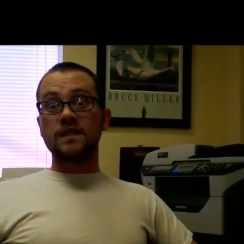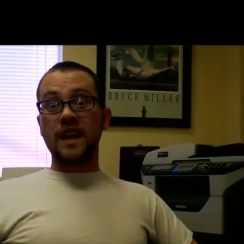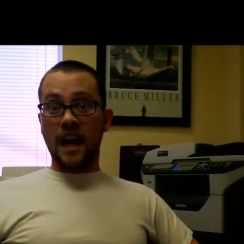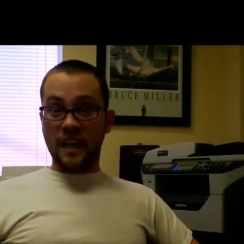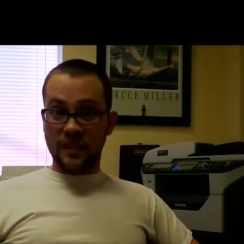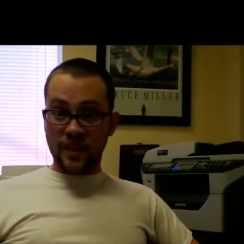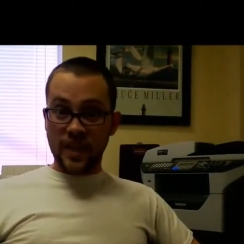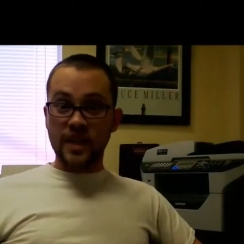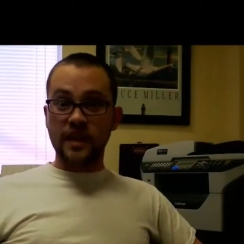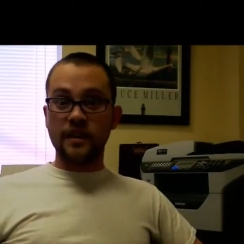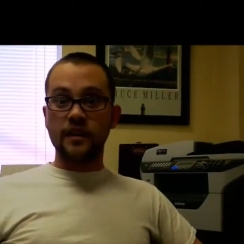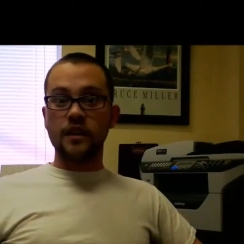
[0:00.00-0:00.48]

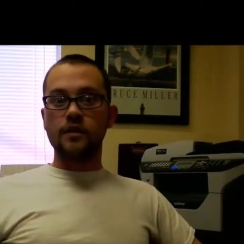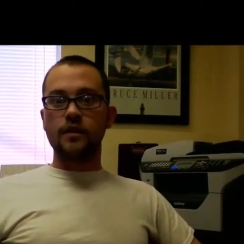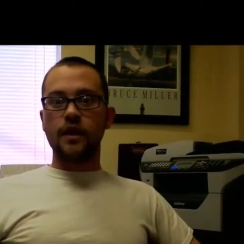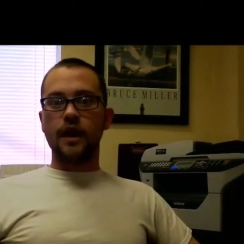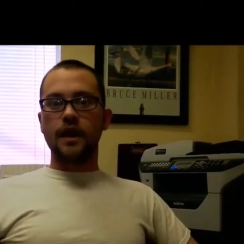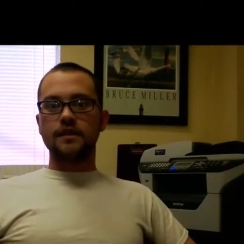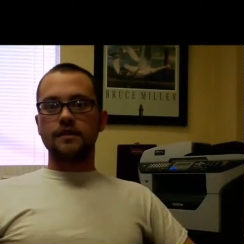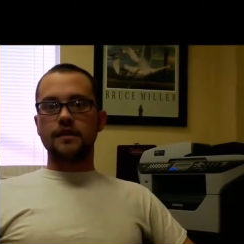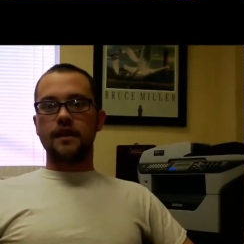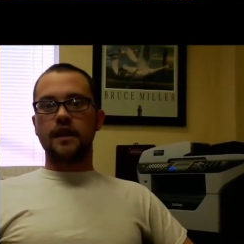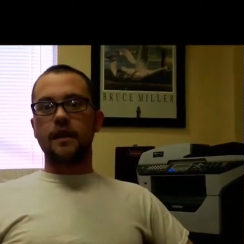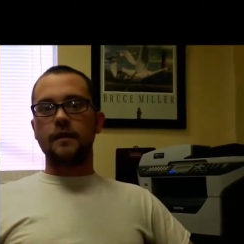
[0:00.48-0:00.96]
I think I know
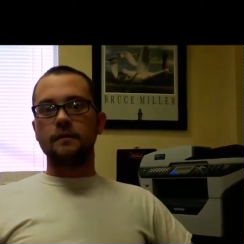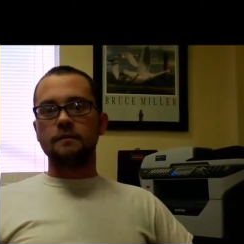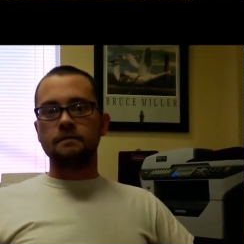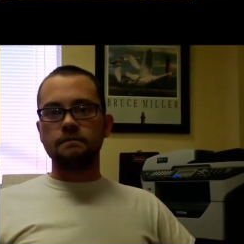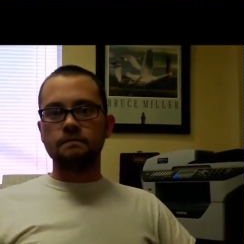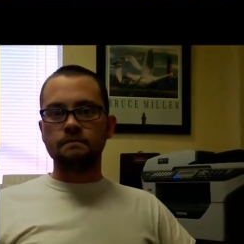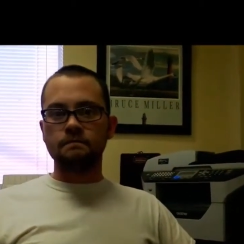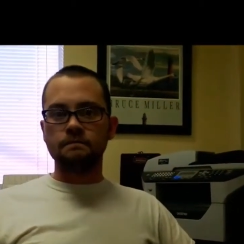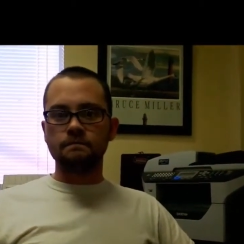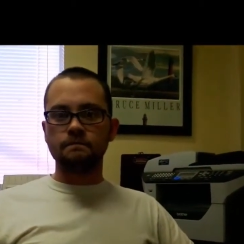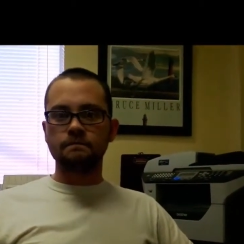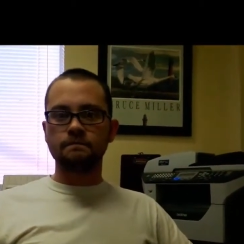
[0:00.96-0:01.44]
why it's hot.
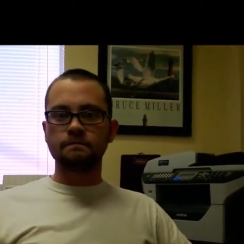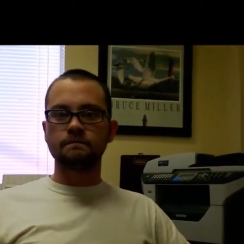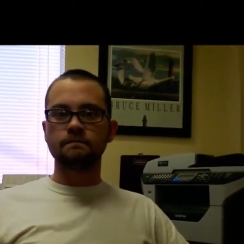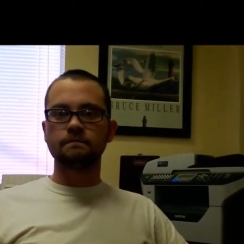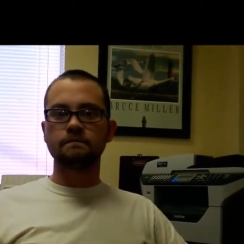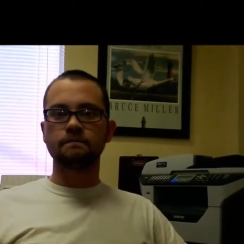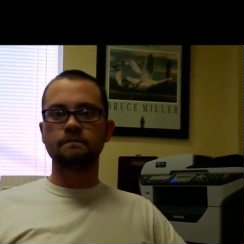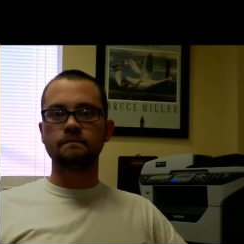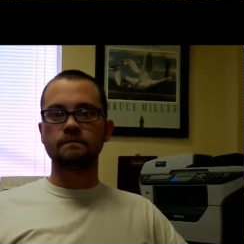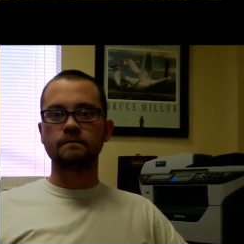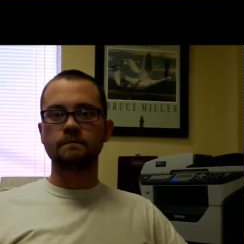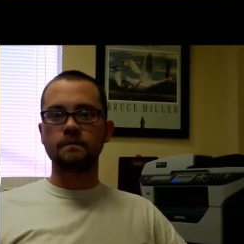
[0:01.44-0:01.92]

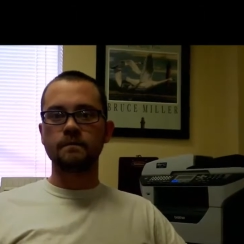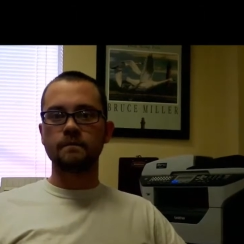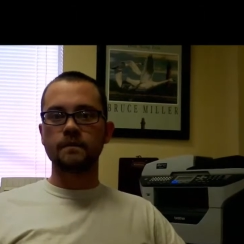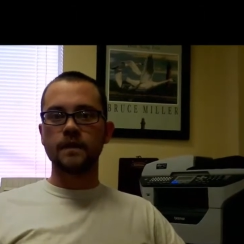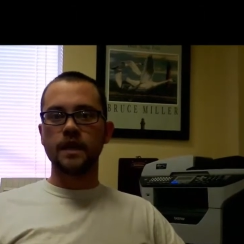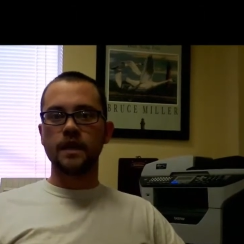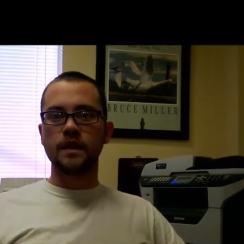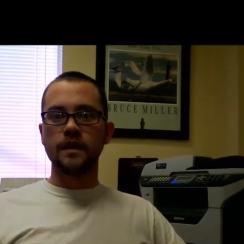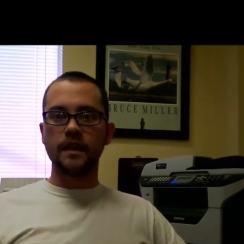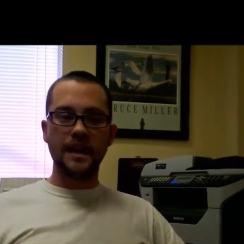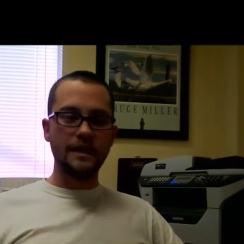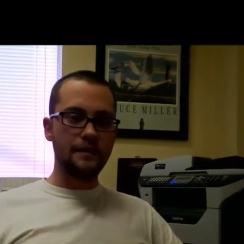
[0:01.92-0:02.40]

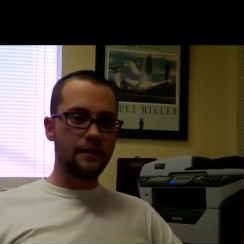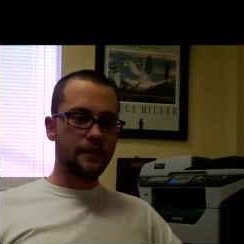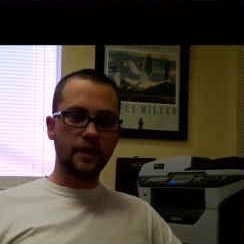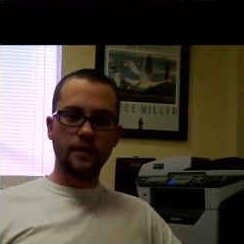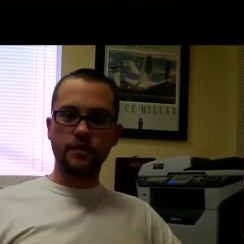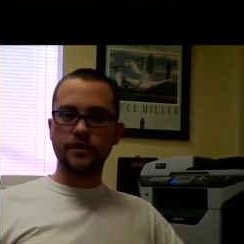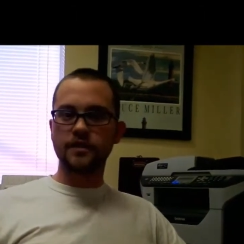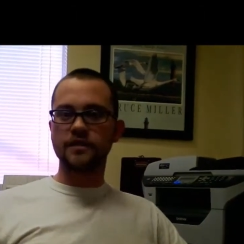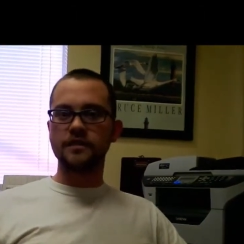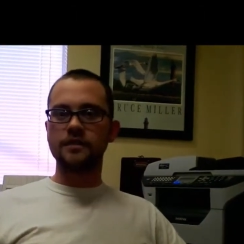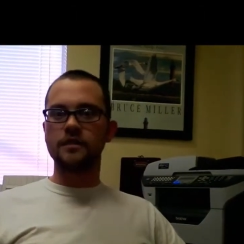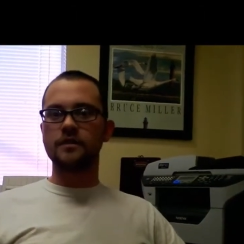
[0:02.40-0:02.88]
Even
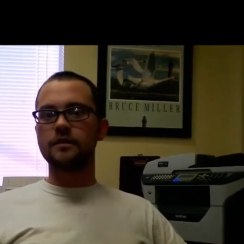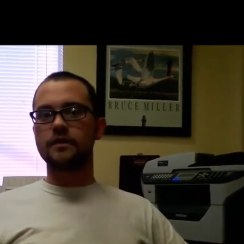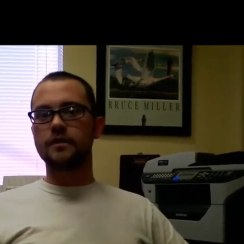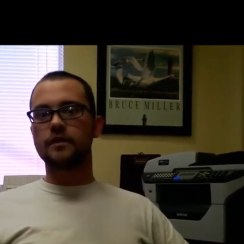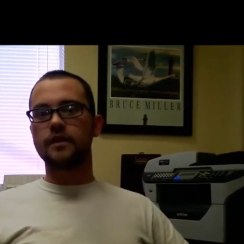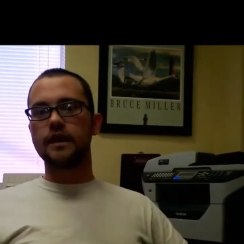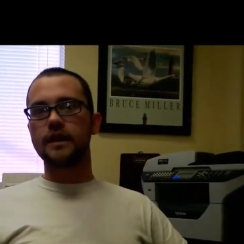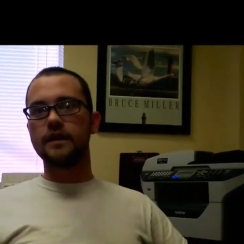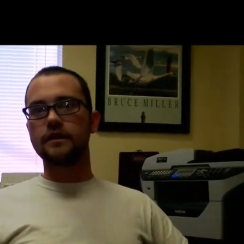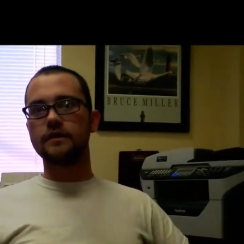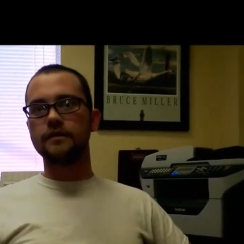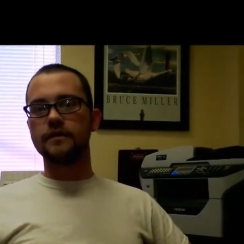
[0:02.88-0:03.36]
though there's snow on the
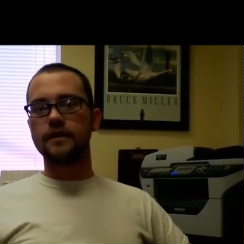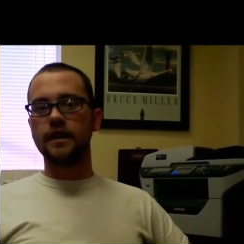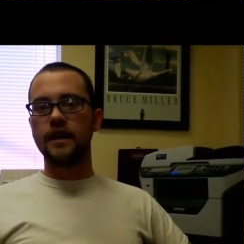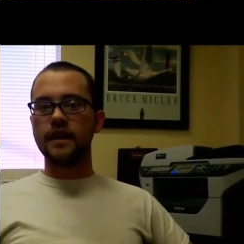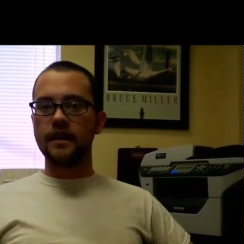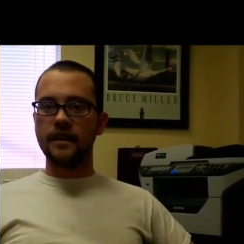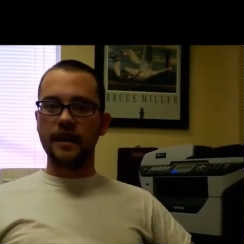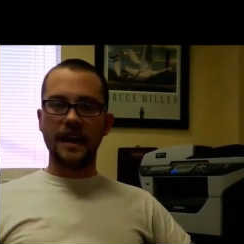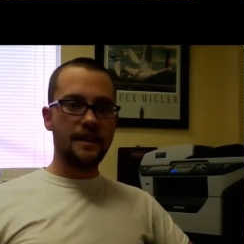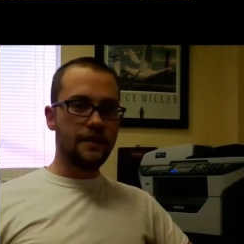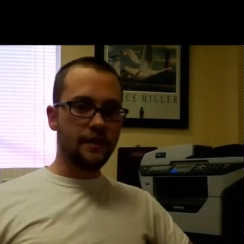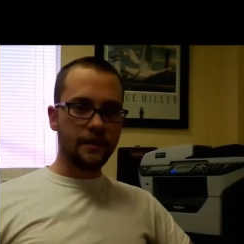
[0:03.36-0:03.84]
ground,
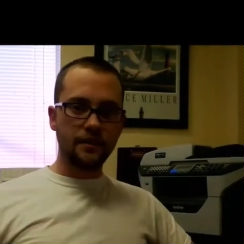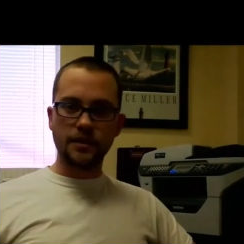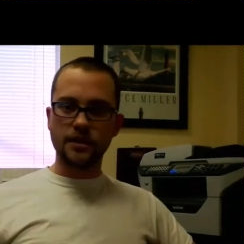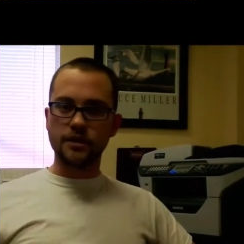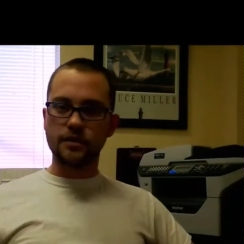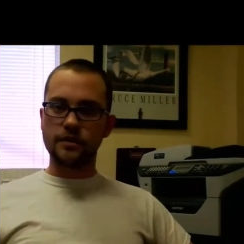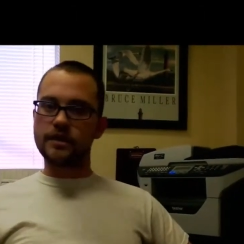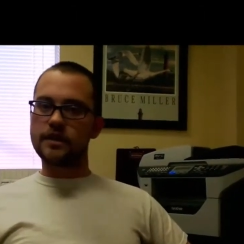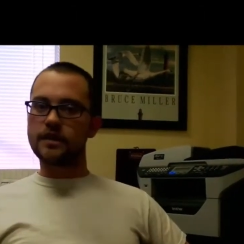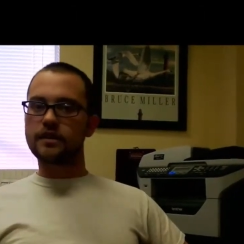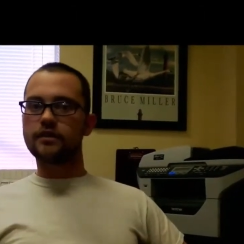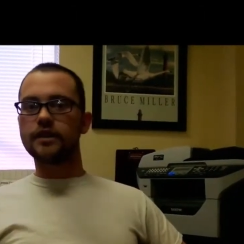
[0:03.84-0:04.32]
even though
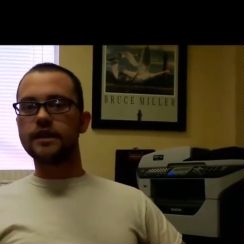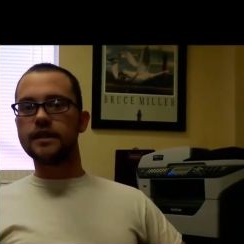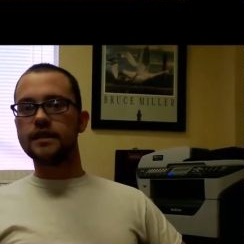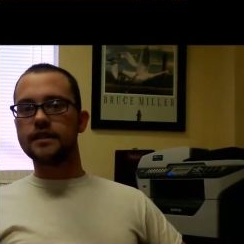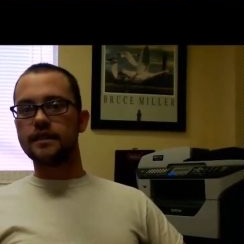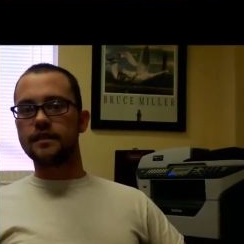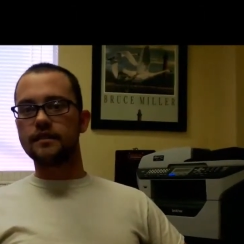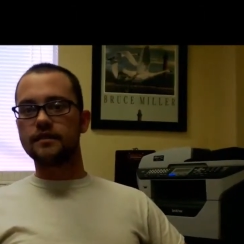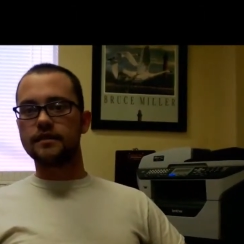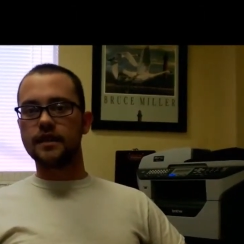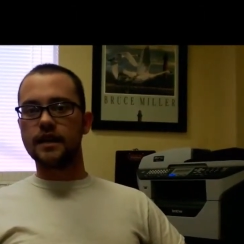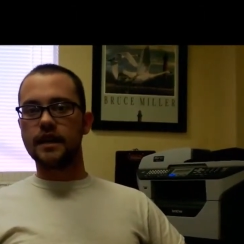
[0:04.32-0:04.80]
it's 20
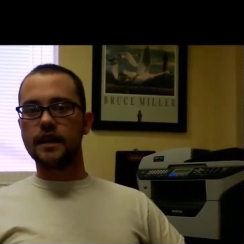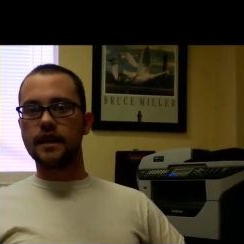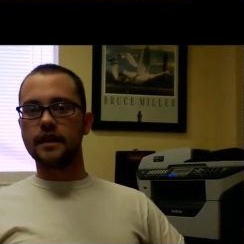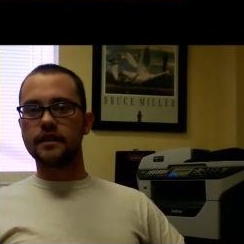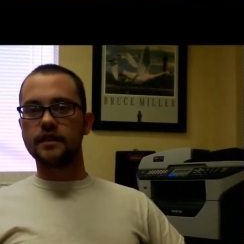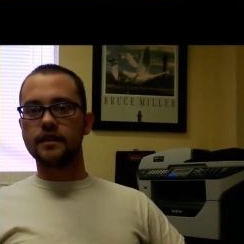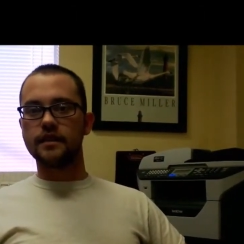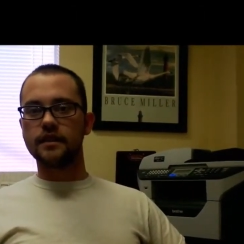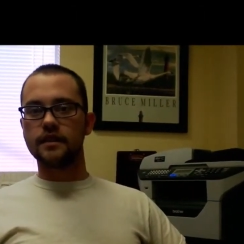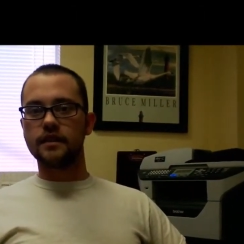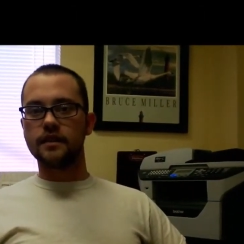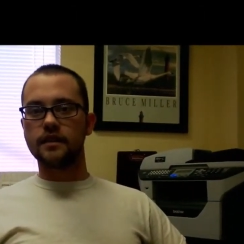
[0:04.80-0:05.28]
degrees
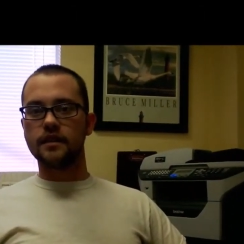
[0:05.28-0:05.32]
outside,